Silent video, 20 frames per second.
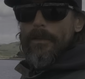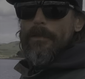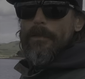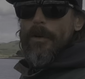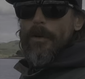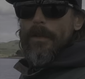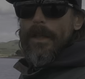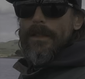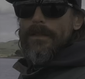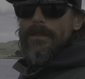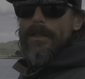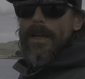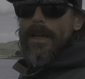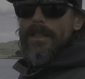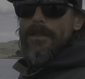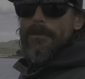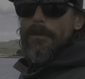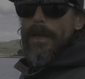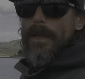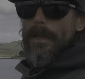throw that
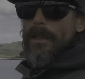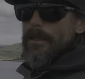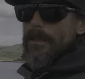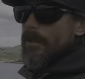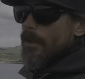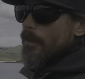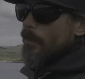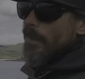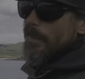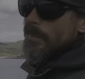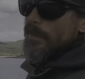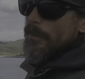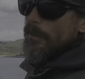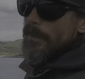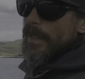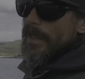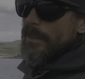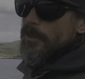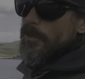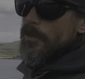size bait. You don't want
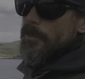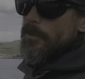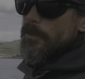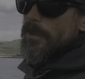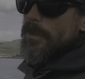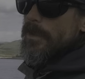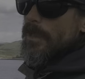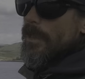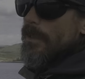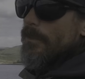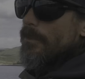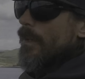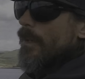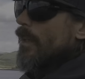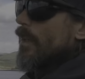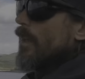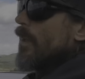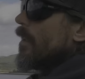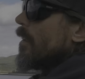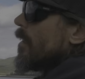something that's too stiff.
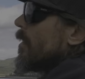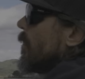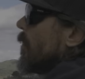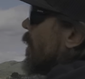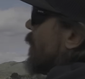You